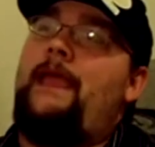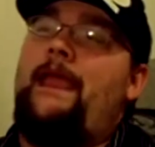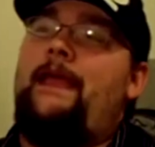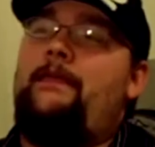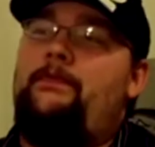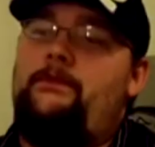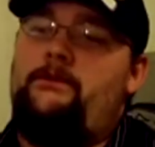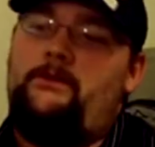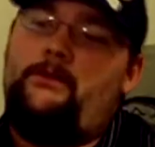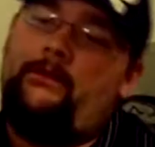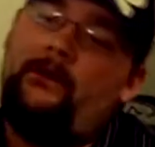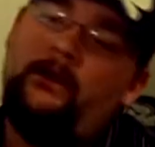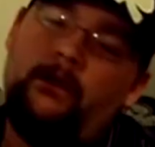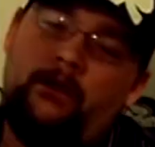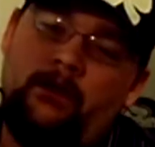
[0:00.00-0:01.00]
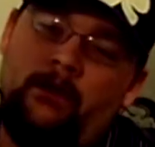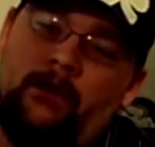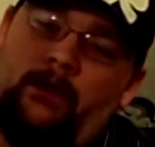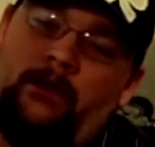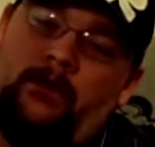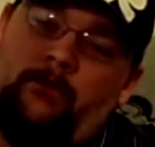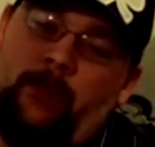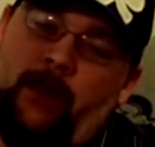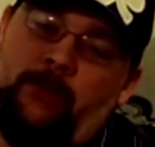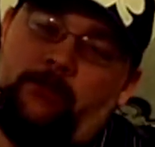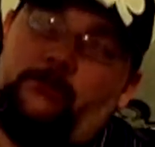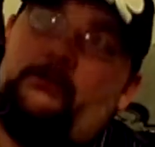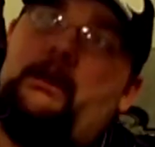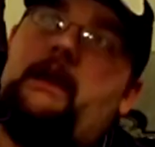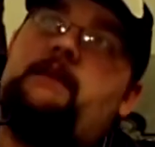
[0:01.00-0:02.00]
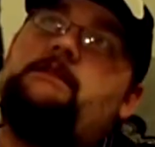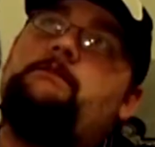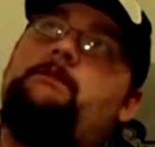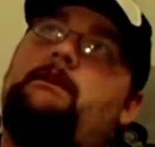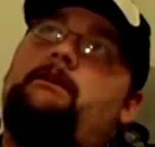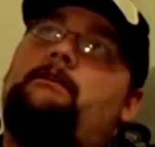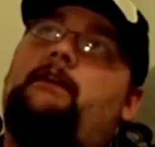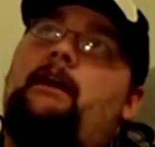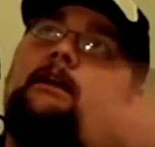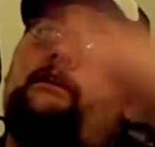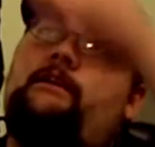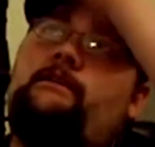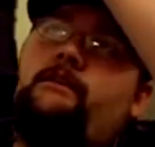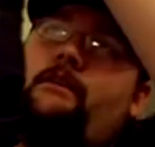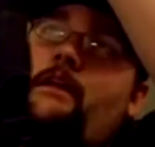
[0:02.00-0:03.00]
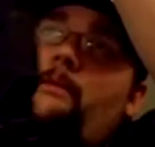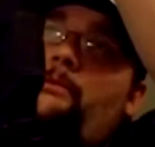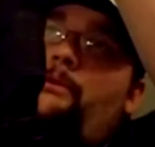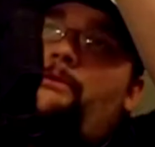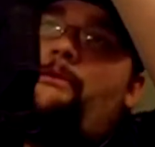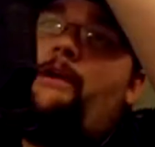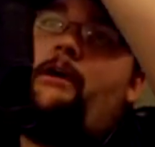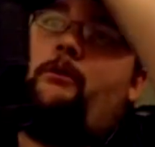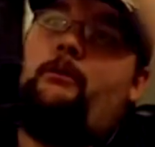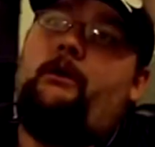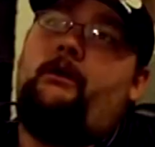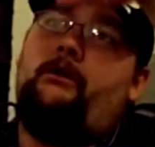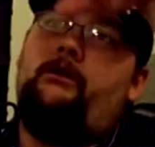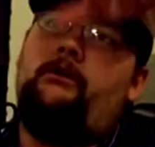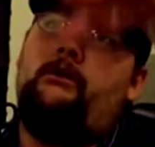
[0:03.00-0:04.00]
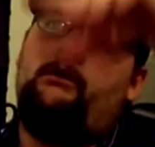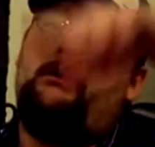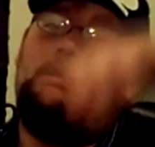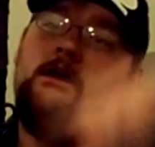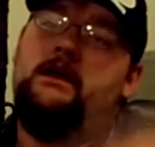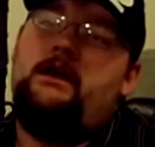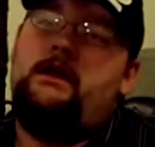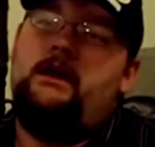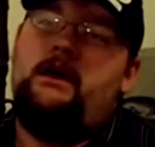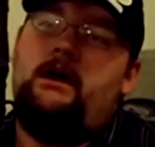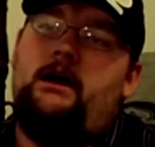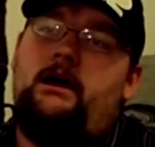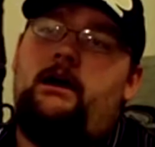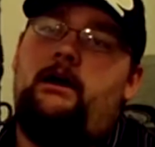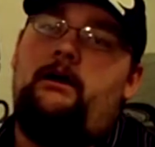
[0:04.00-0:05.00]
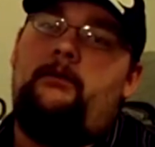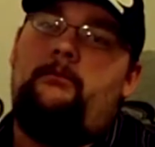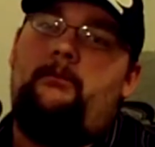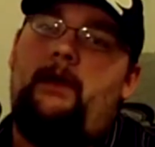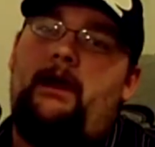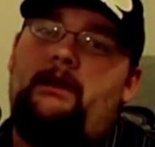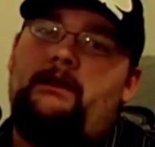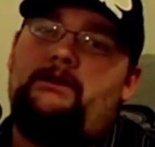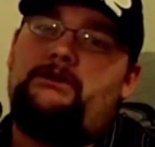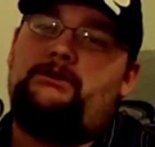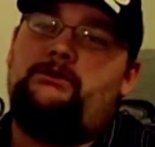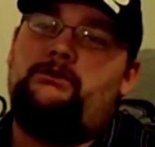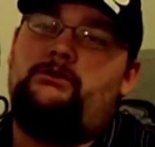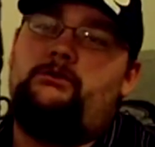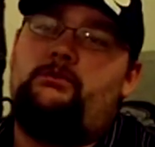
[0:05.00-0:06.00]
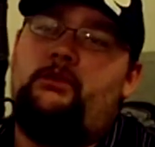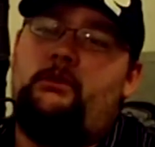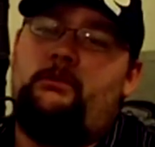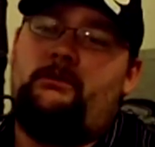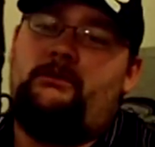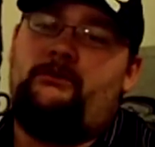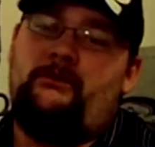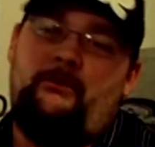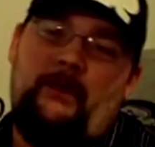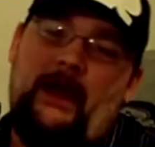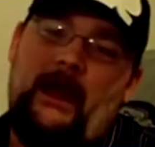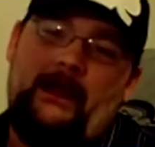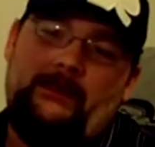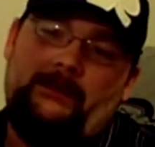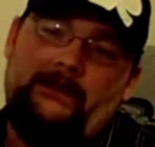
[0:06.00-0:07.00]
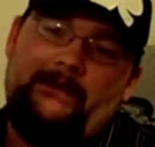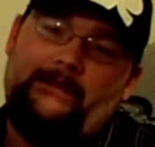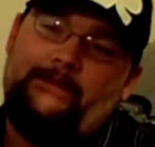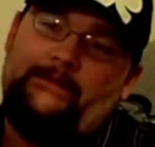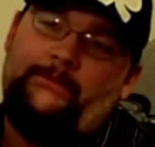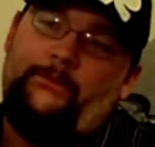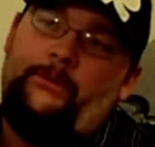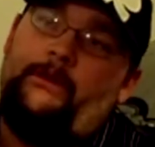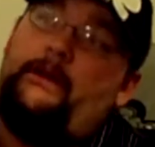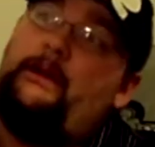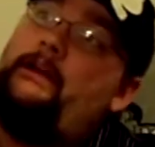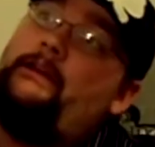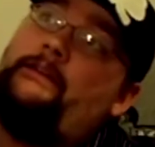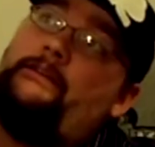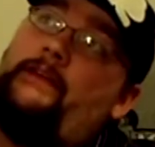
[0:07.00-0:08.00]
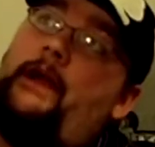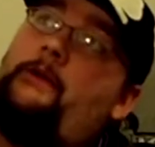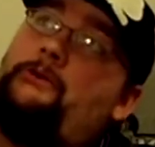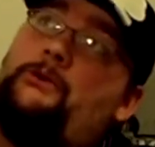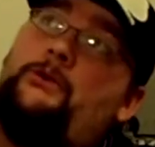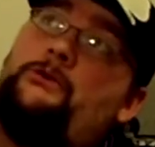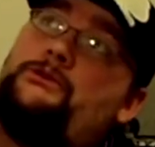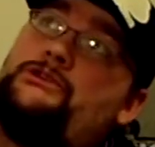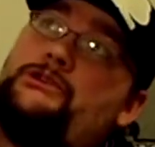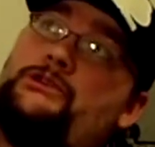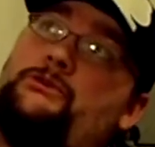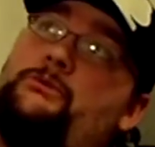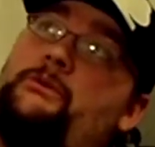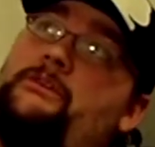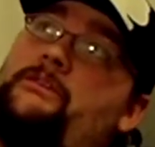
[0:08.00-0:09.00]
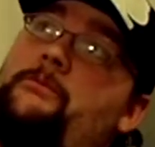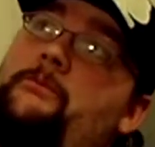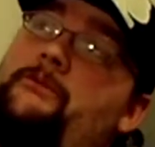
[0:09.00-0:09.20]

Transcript: Panther lite to be exact, has a light profile barrel. My initial purpose for buying this was I was going shooting with some